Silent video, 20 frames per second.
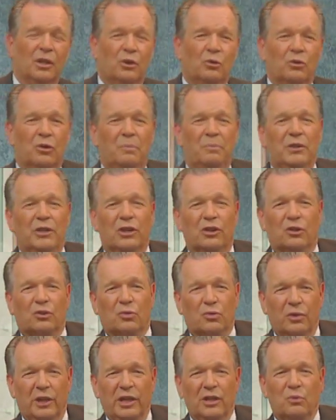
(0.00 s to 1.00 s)
would be a
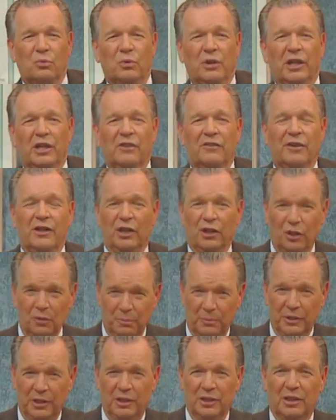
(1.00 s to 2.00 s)
great way of
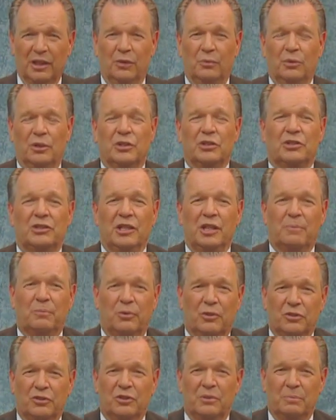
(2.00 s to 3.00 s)
helping a real estate
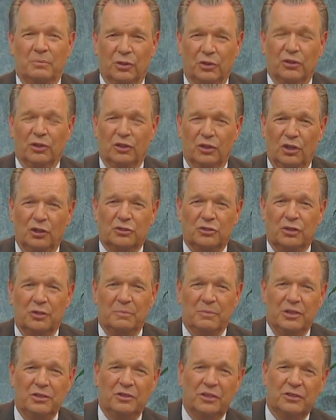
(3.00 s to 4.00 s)
person build a long
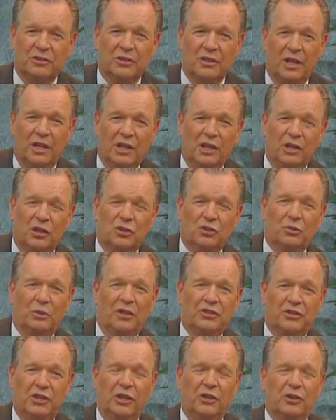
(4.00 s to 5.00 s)
term business. So
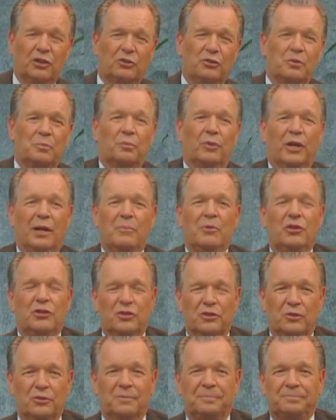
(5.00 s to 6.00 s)
I said to the group, what I'm going to
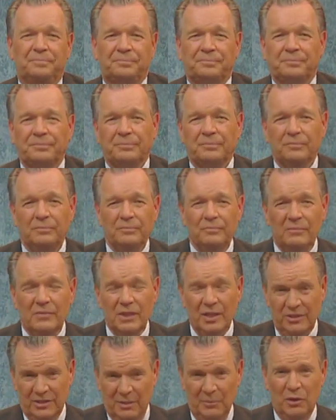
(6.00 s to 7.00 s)
do
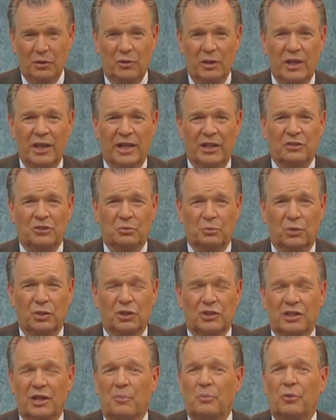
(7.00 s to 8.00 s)
is I'm going to create an action
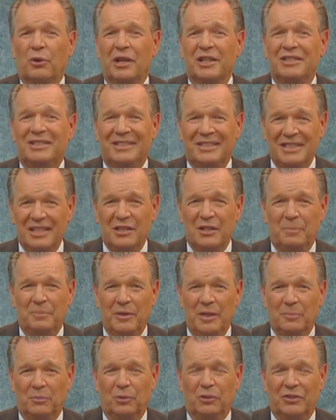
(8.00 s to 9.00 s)
workshop where I see the
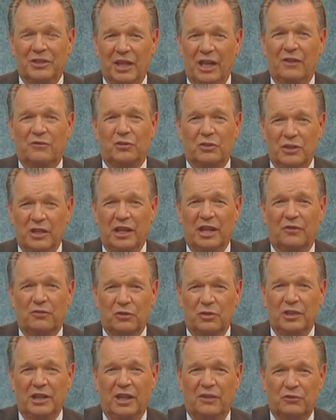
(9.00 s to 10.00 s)
people day after day
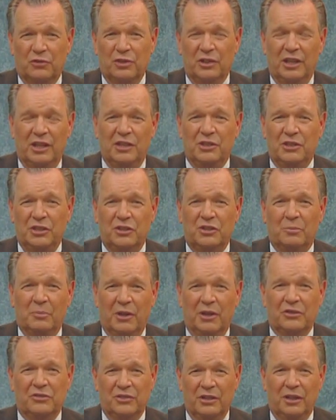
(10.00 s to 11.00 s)
after day after day and teach them
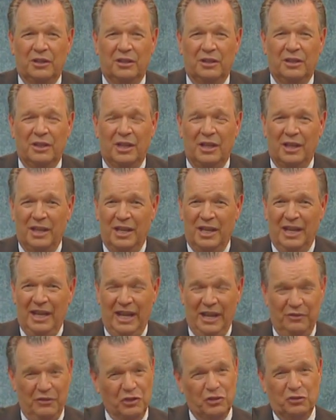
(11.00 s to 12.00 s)
how to sell.
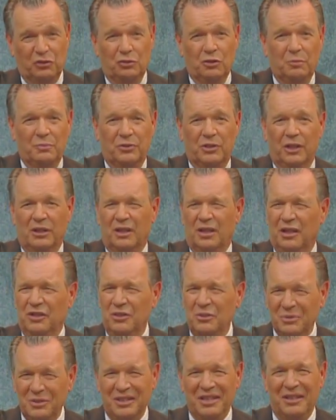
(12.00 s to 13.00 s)
And this group said, Are
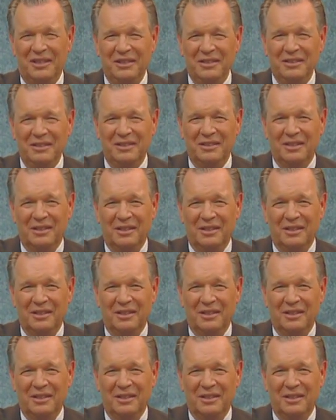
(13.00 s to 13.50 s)
you kidding?